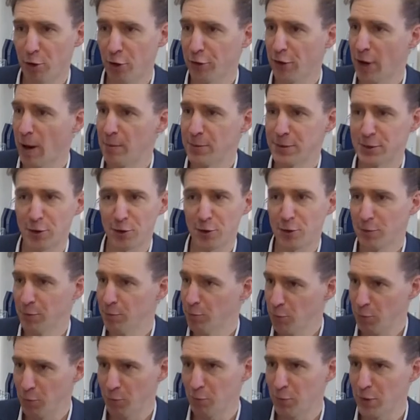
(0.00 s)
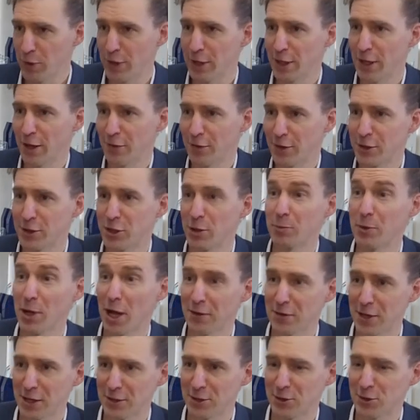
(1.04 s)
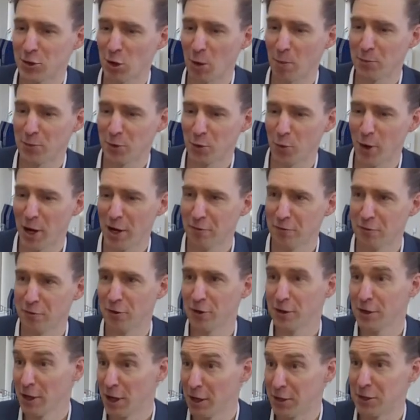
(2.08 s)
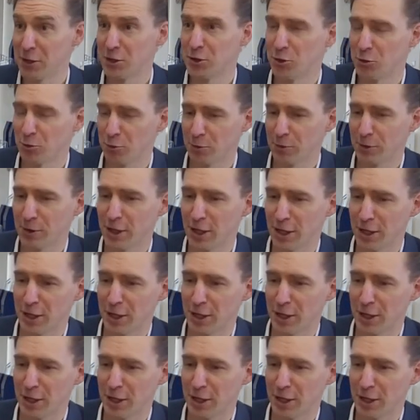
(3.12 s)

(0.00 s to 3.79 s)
programs. The shipyard doesn't stop to wait for a digital